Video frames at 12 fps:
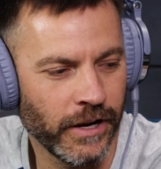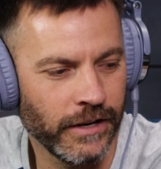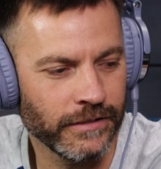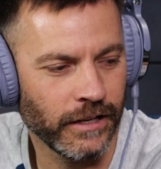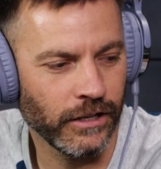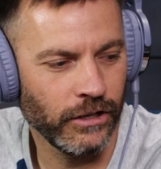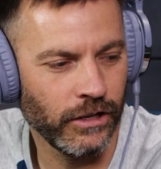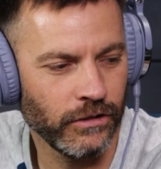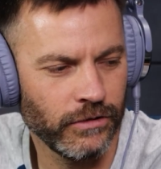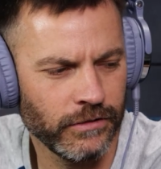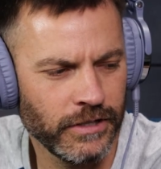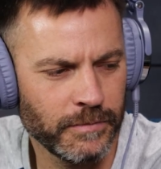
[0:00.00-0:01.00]
right, is like,
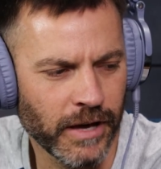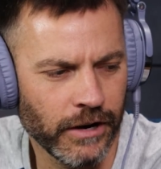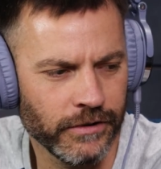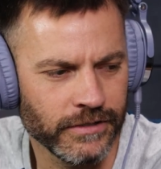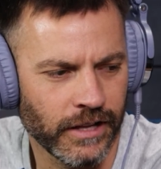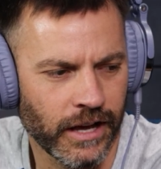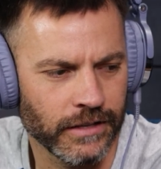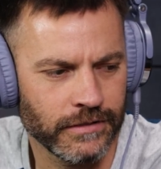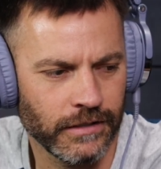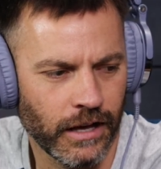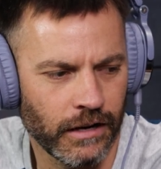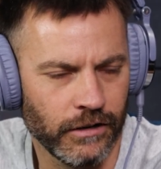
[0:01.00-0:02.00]
so these batteries
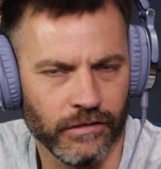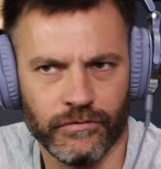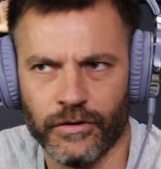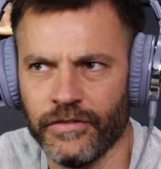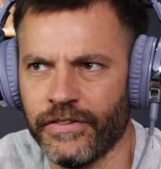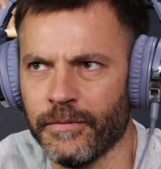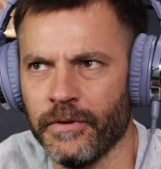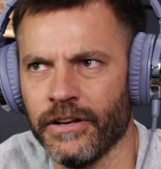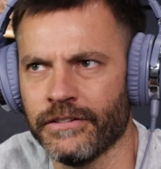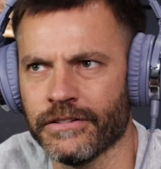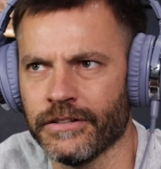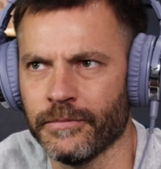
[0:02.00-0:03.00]
last, I don't know, 45
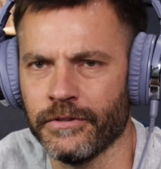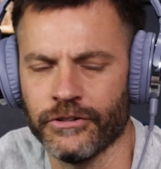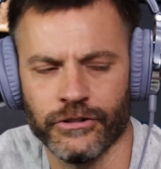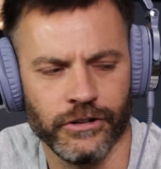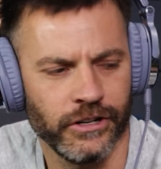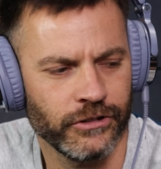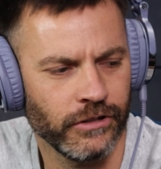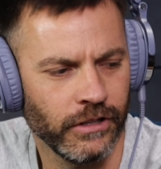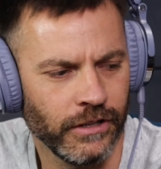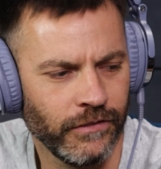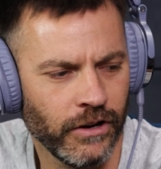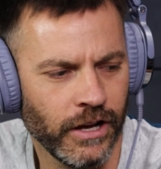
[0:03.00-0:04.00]
minutes or something.
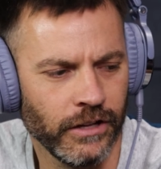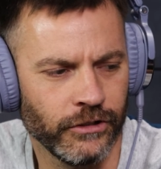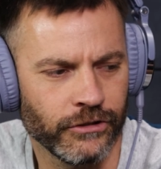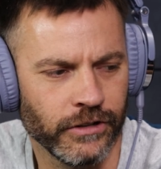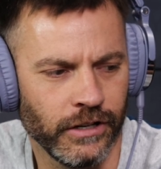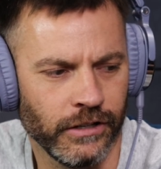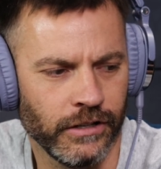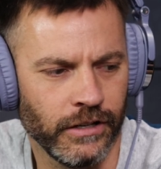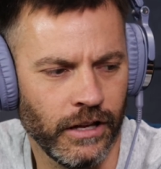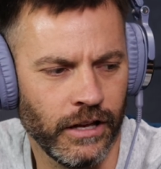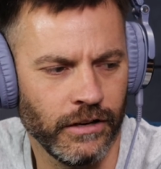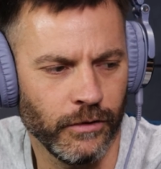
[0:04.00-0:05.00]
Traditionally, you're out on the trail,
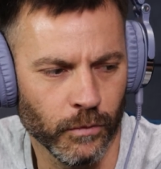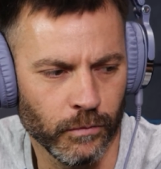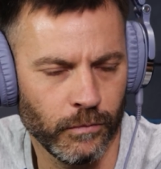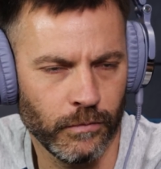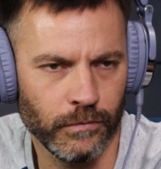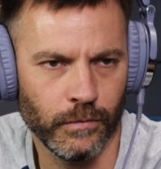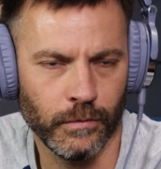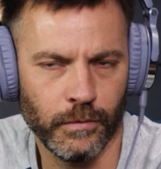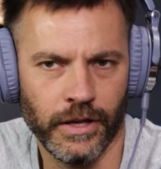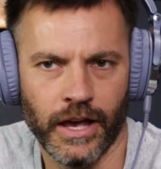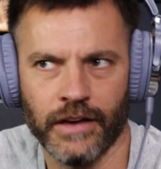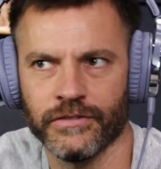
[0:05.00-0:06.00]
and
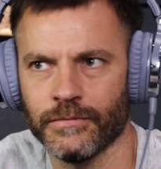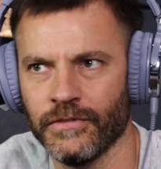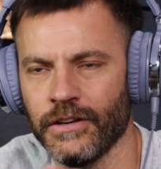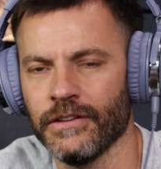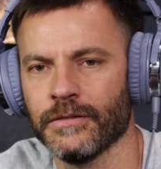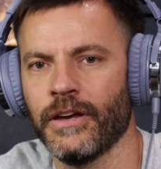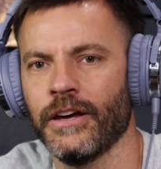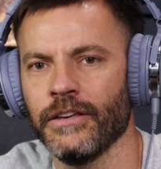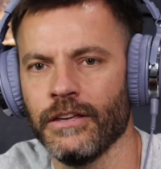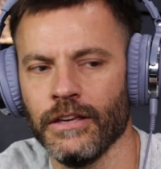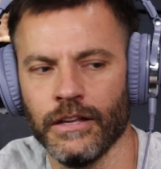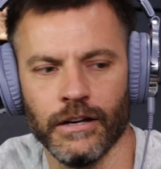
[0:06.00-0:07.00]
we have some videos about how
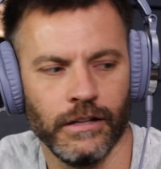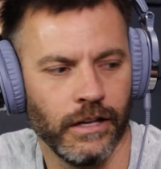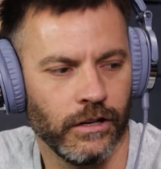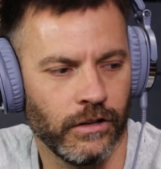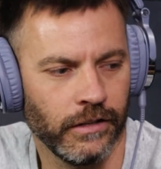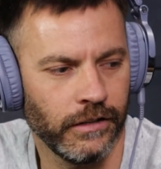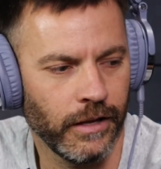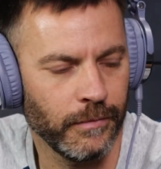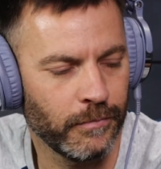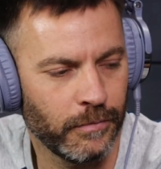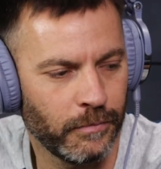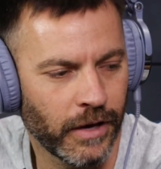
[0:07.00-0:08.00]
you can get it like an
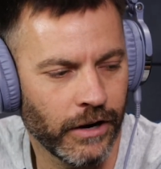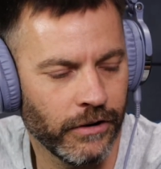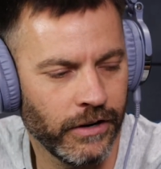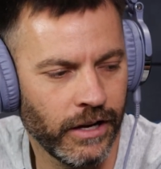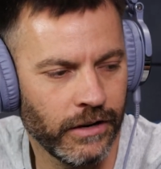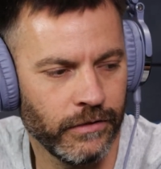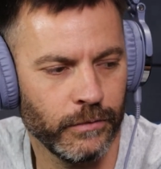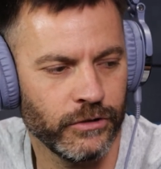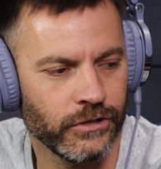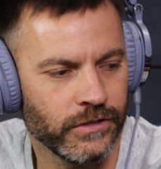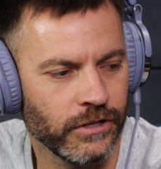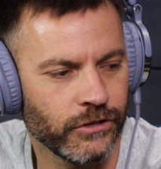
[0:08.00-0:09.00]
all-day battery out of it,
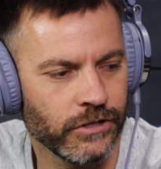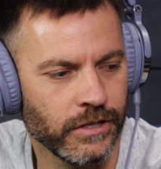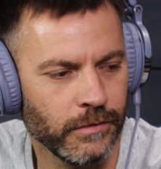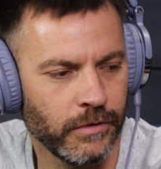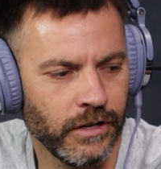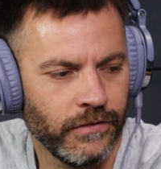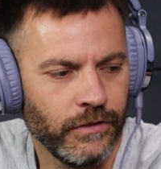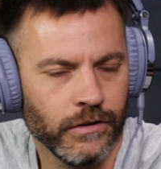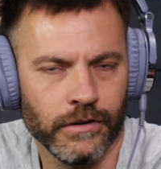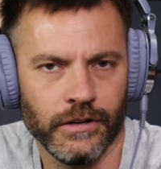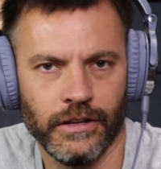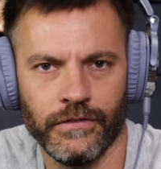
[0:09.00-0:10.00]
which is interesting. But if
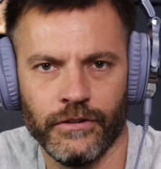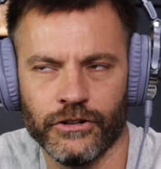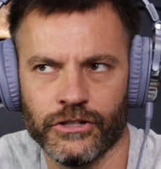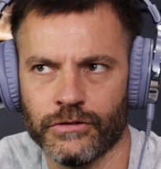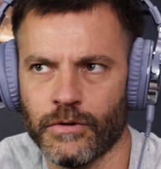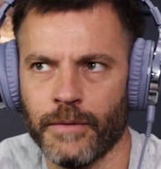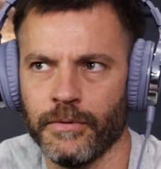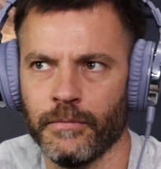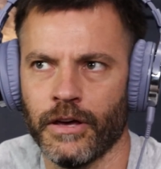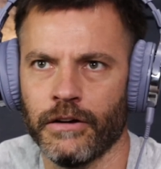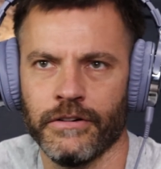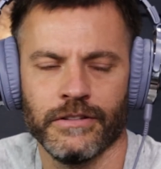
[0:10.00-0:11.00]
you're just swapping
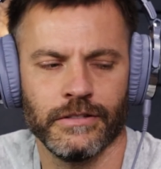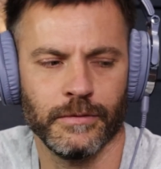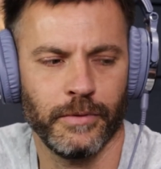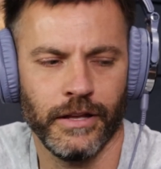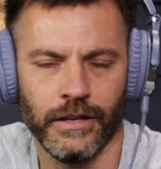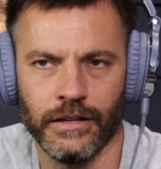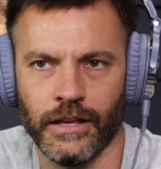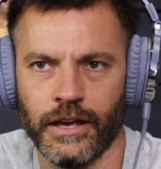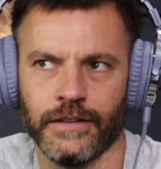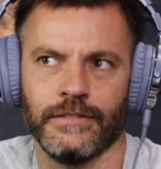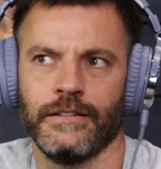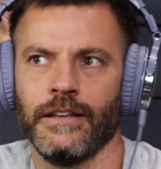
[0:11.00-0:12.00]
batteries, it's a pain in the
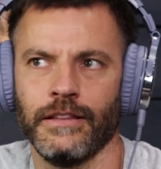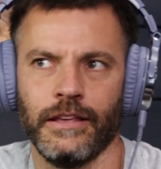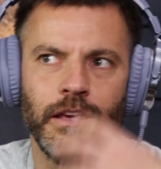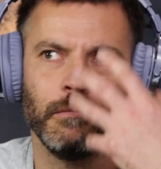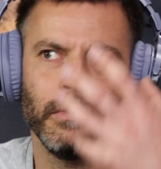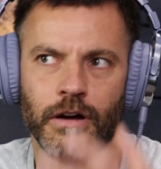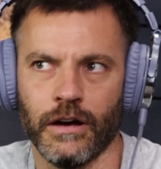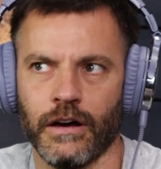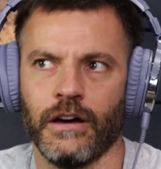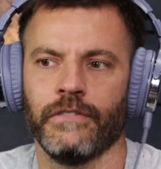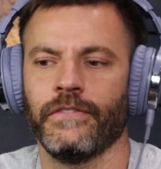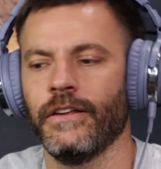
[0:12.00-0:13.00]
ass to take the camera
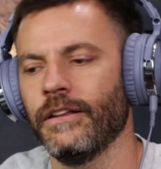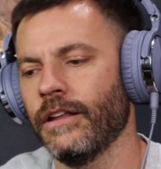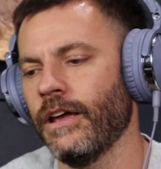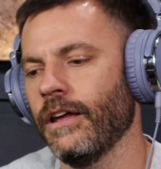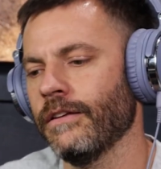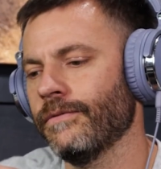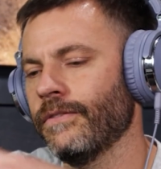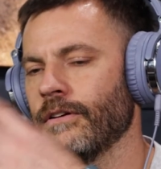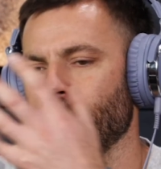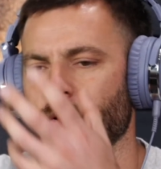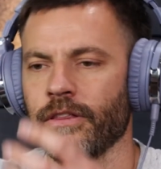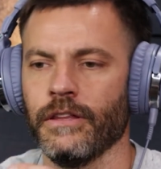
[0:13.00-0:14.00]
off and like
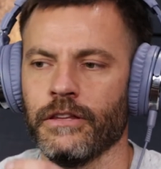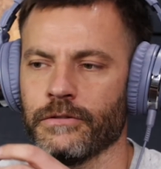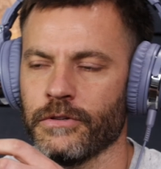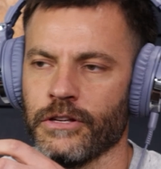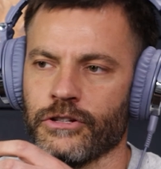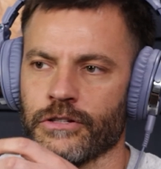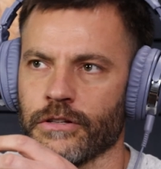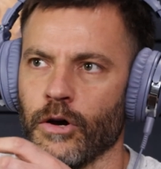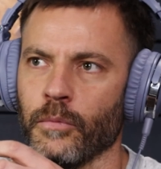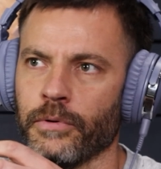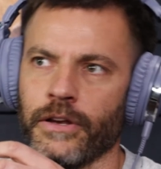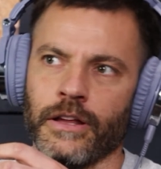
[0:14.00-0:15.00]
fiddle with it. This way you can just
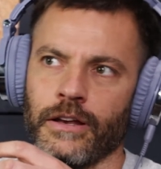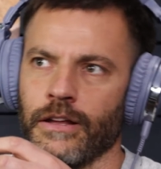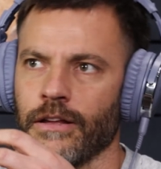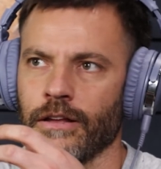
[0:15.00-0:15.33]
open it,